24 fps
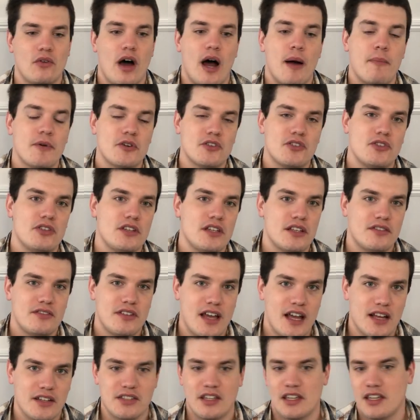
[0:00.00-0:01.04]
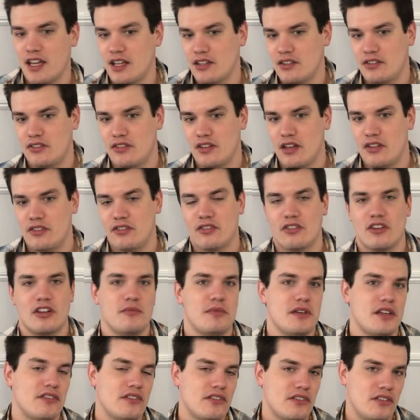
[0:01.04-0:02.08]
opportunity attacks against us are going to
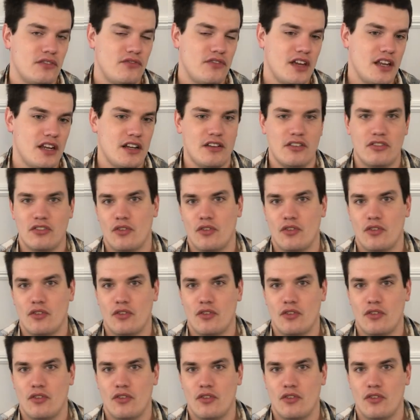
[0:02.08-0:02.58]
be at disadvantage,